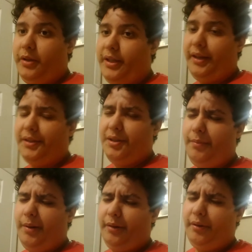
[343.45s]
text in
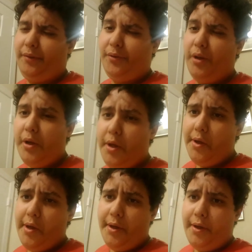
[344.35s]
Minecraft,
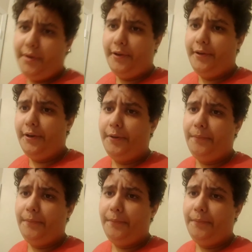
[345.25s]
and,